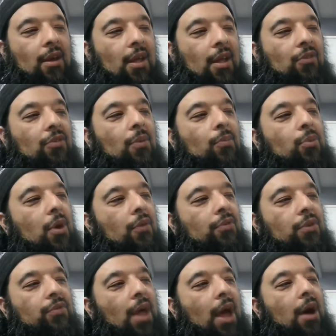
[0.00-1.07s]
He's the
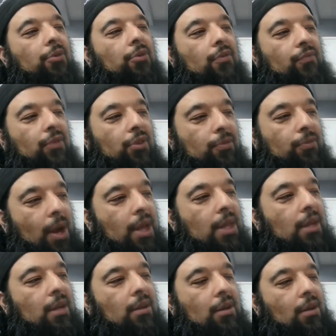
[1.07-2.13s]
prophet of the house of
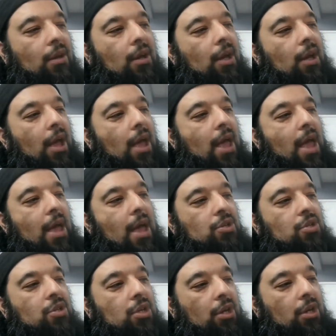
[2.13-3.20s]
Ismail,
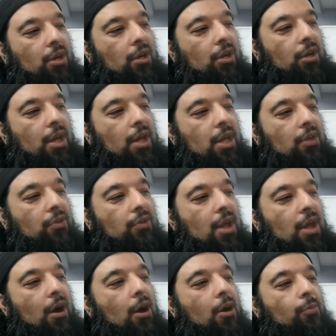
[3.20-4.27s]
and he's
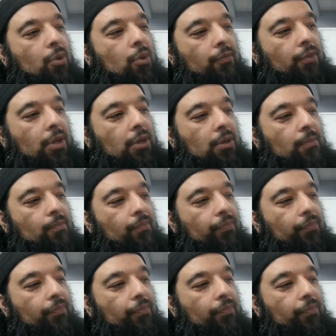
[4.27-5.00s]
not our prophet.